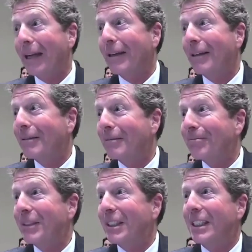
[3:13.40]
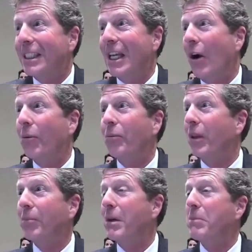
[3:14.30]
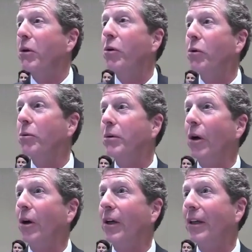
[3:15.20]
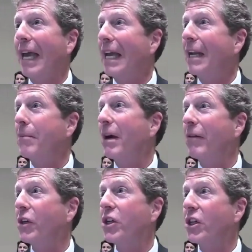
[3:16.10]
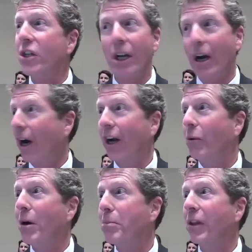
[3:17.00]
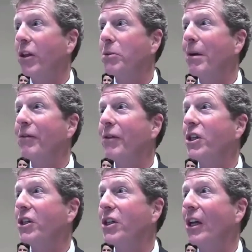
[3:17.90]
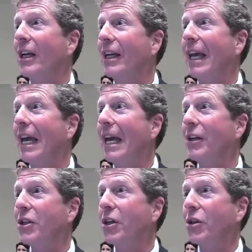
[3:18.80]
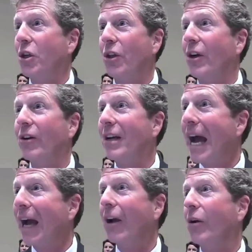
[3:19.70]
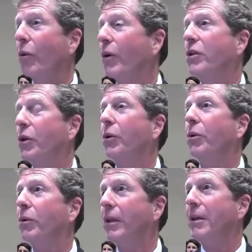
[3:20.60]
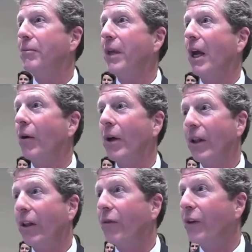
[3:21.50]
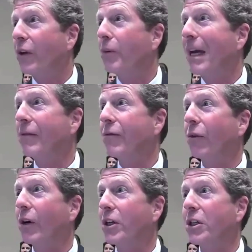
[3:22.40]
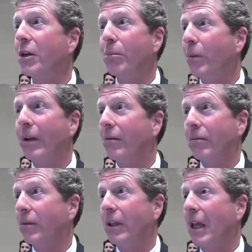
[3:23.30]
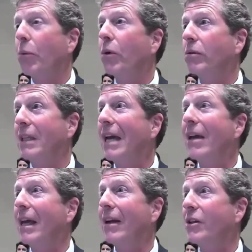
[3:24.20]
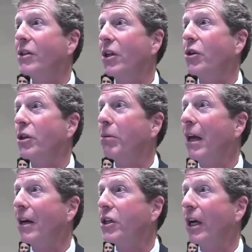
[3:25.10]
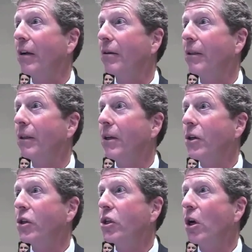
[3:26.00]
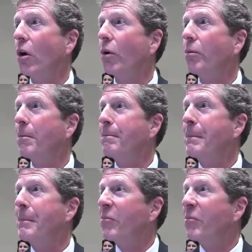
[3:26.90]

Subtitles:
And, you know, people who are canning beverages are going to want to put those beverages into cans. So they're not going to, you know, they'll feel bad for us, but they will take that as their supply chain. So